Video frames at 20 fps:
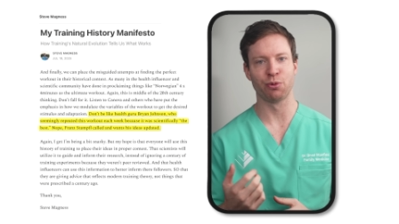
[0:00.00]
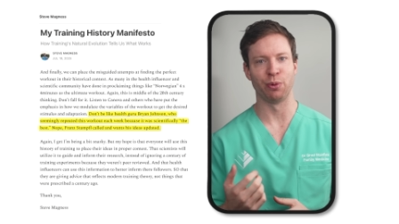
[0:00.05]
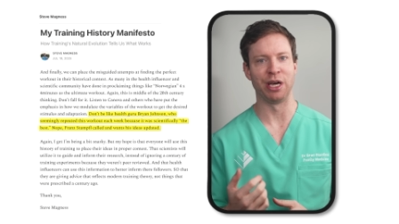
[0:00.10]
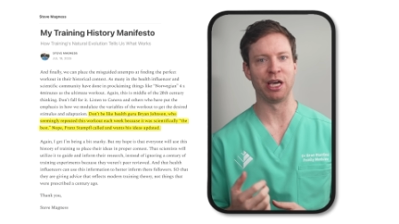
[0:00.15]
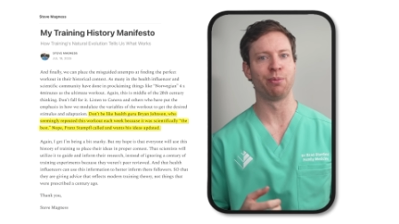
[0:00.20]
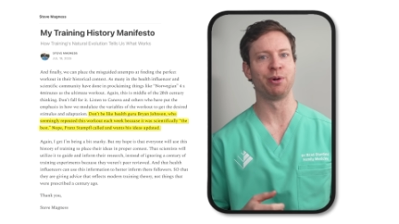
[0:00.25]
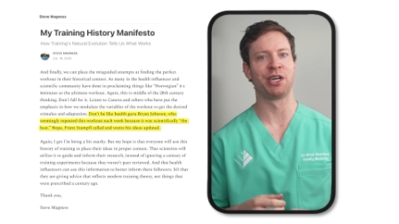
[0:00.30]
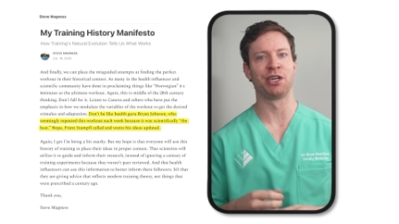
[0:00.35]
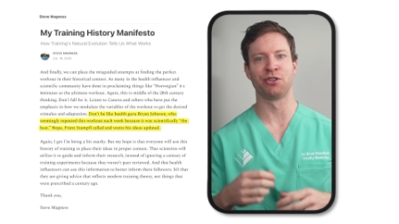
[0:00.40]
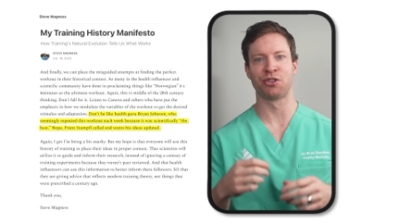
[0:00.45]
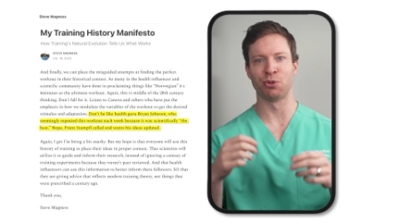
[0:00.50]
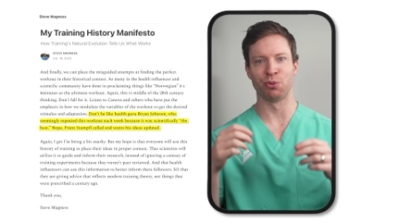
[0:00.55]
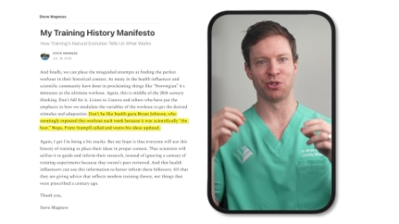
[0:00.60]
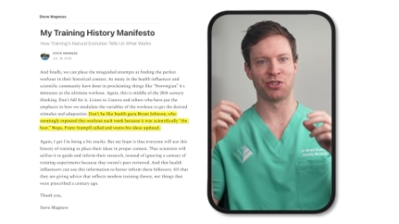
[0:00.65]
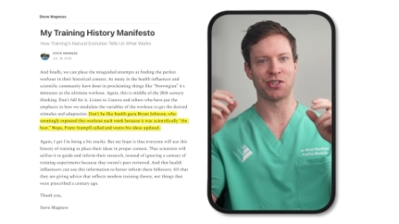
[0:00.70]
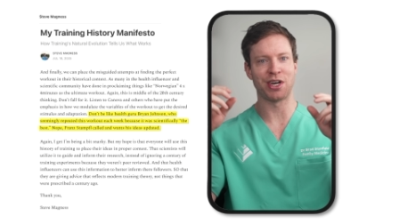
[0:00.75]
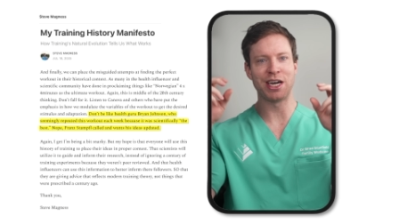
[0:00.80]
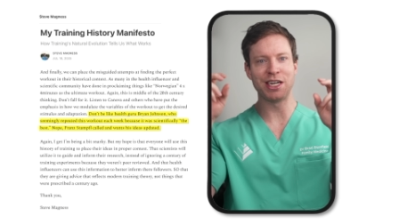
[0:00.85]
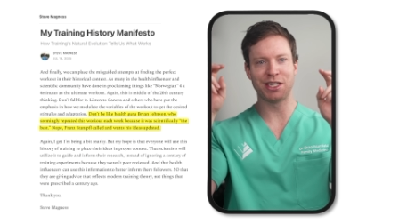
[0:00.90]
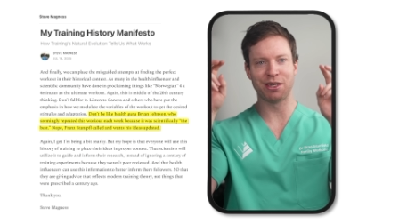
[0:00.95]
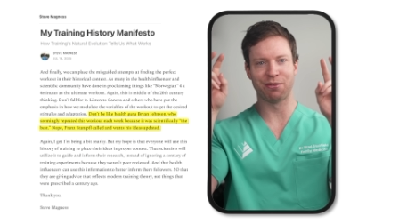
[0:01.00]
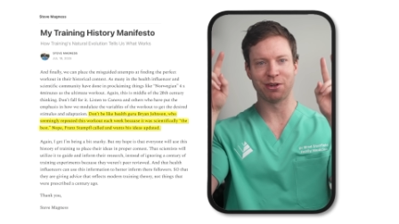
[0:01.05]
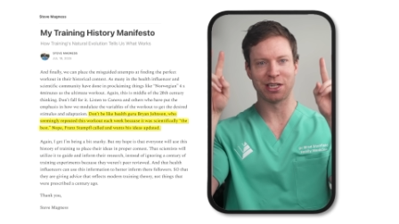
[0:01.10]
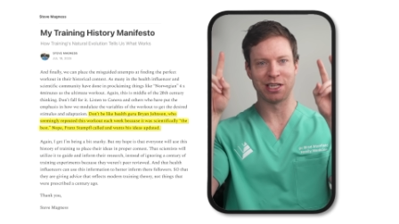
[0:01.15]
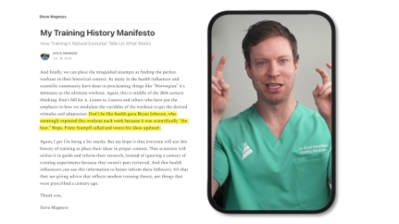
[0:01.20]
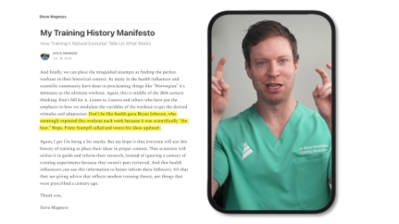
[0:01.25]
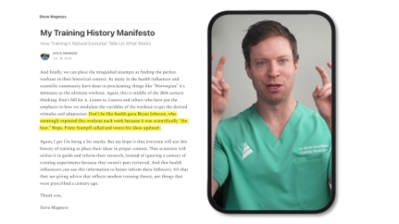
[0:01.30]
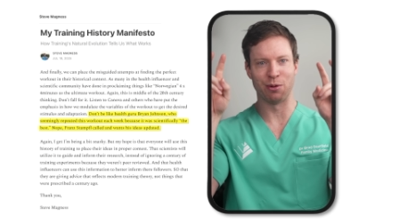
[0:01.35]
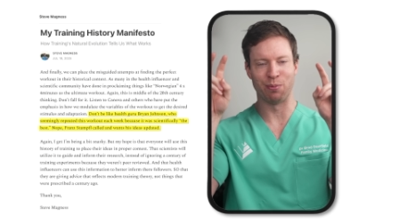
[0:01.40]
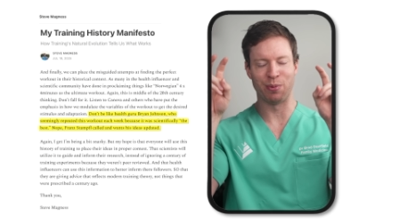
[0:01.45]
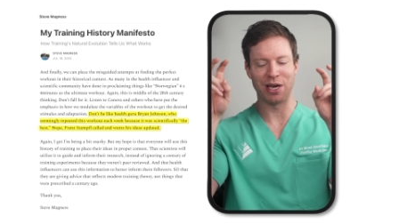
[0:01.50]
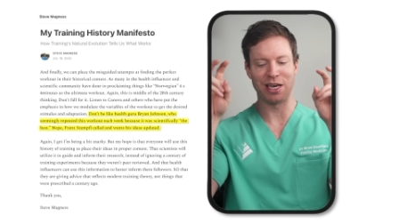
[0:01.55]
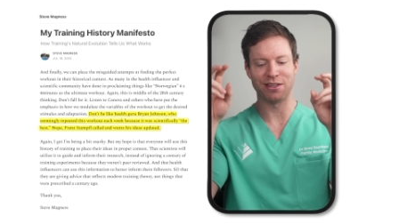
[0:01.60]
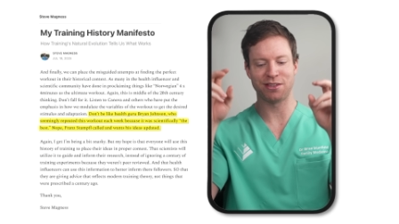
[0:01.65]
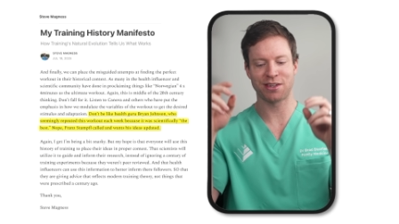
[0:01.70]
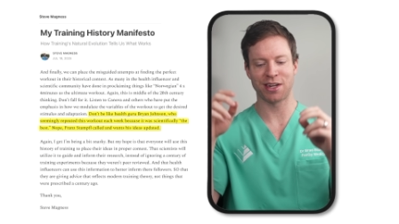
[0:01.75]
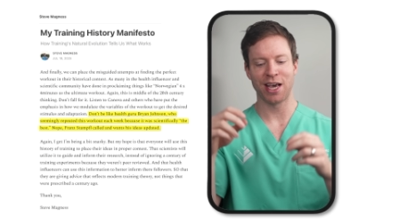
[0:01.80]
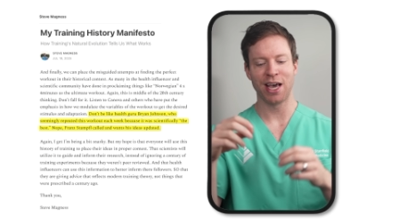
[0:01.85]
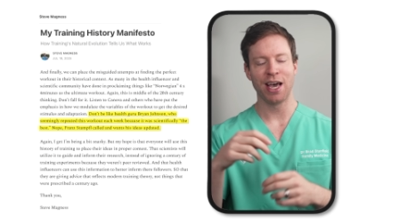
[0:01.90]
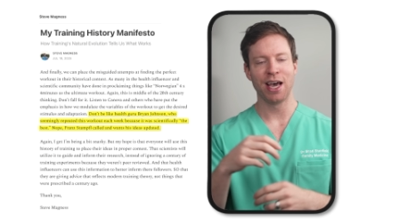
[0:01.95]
week because it was scientifically the best.